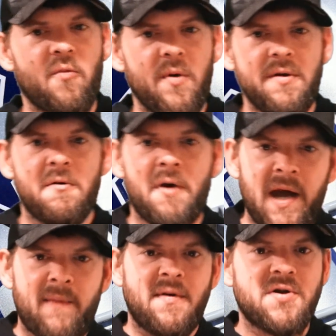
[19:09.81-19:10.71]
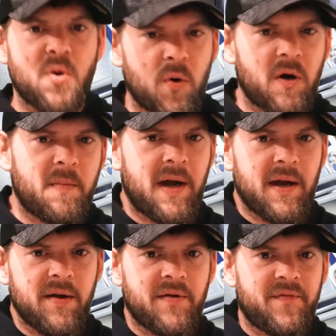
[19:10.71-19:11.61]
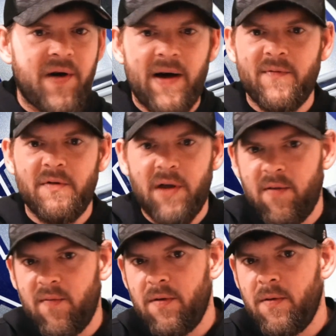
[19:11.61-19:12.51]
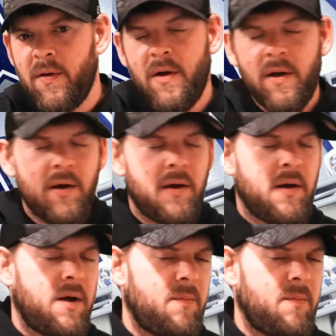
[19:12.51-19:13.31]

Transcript: When your average cornerback is 5'11",